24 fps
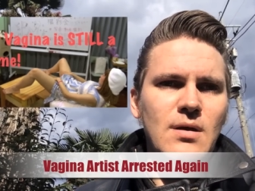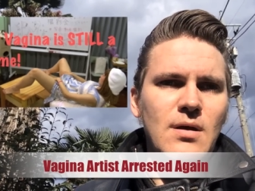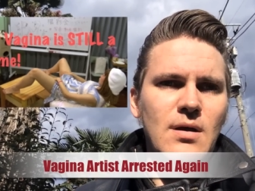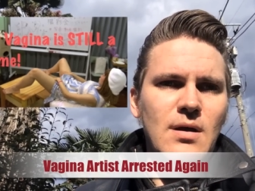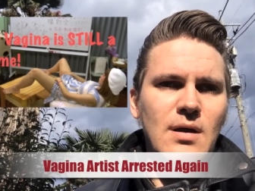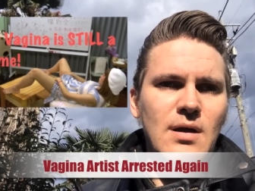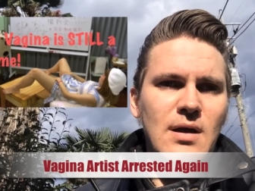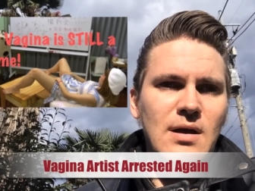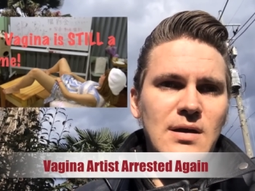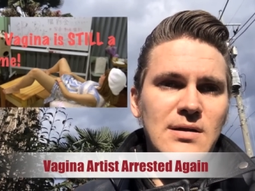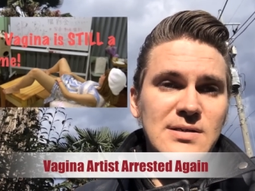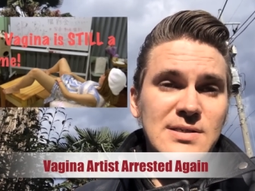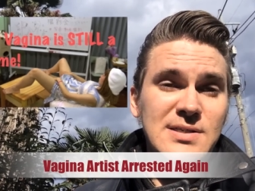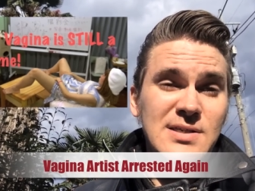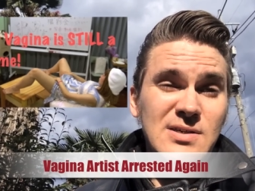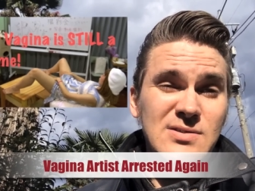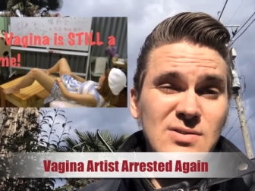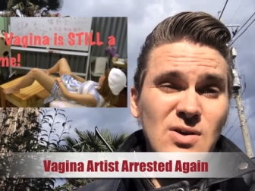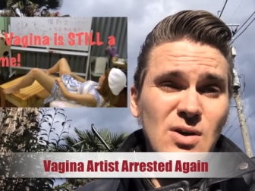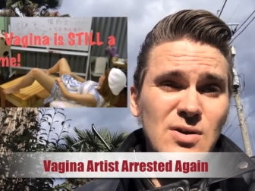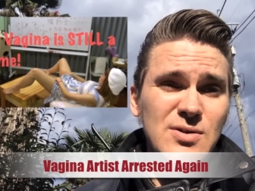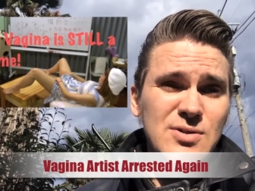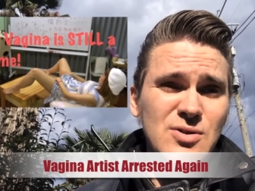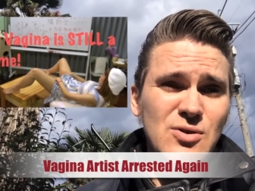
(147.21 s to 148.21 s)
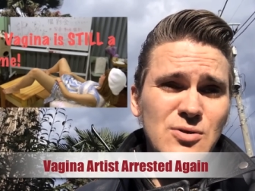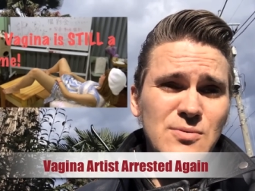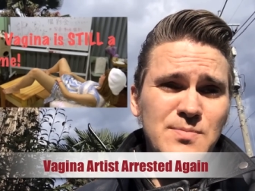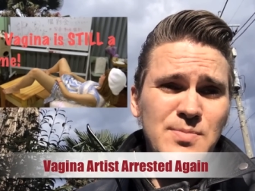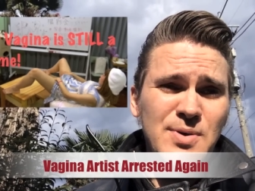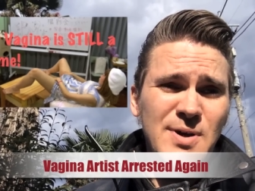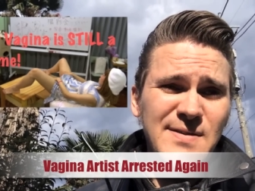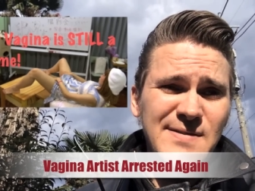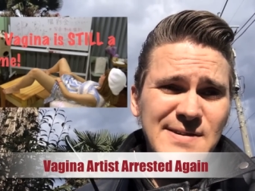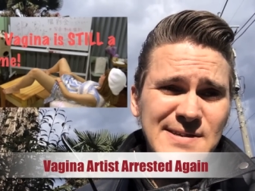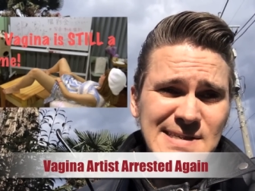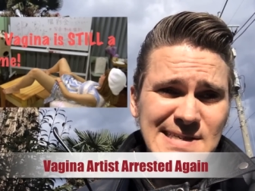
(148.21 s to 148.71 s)
And she's also
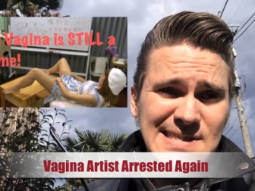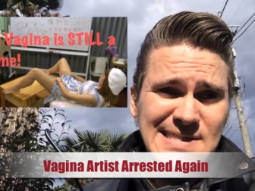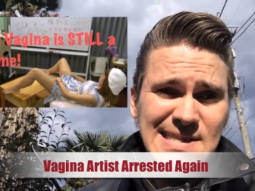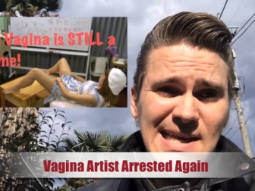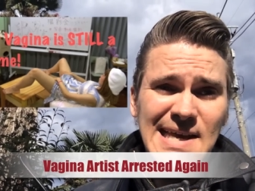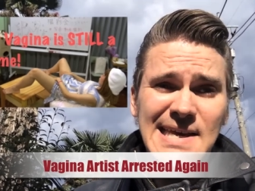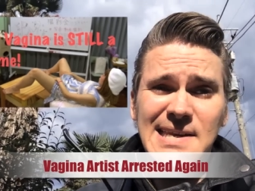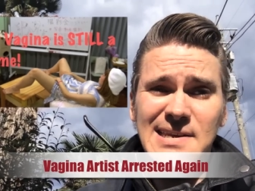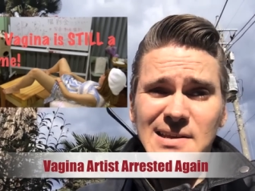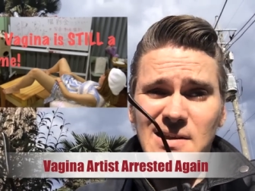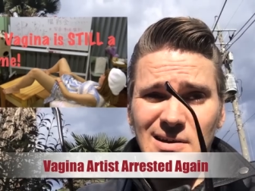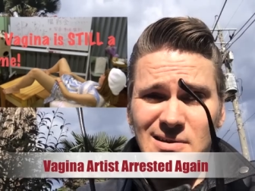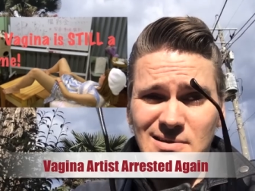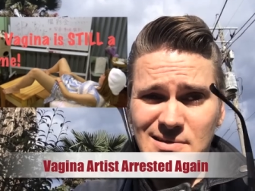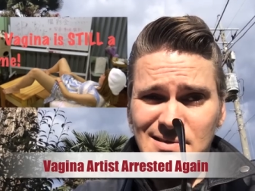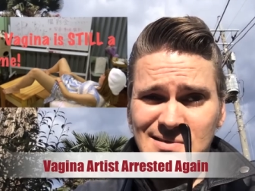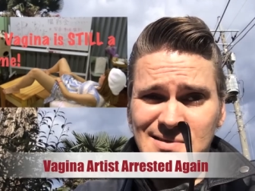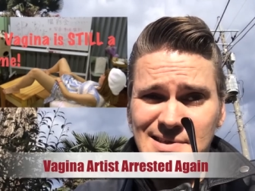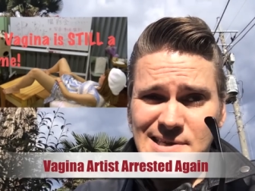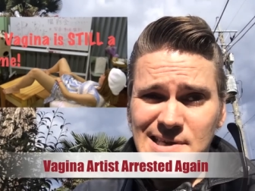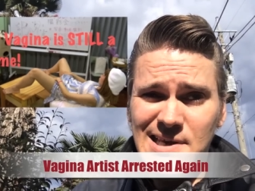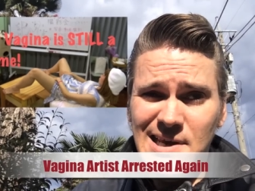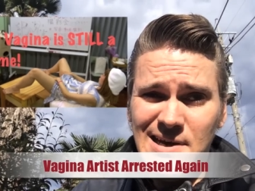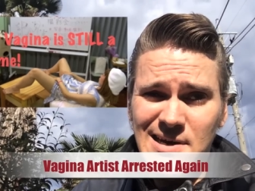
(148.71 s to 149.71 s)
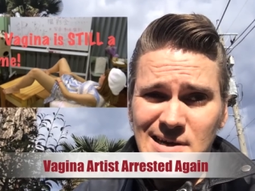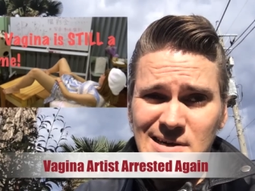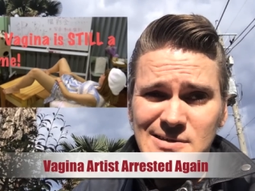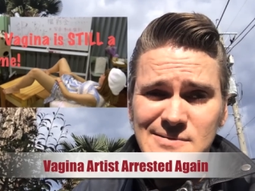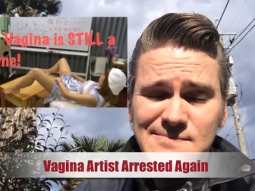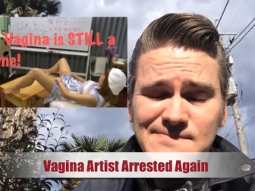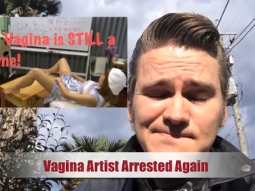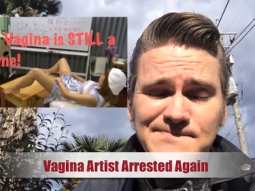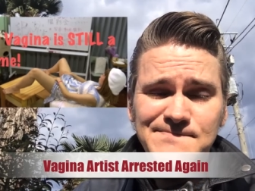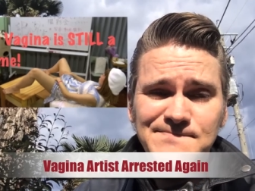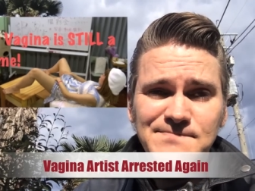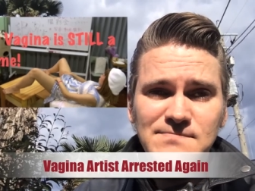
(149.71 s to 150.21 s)
previously stated earlier in the year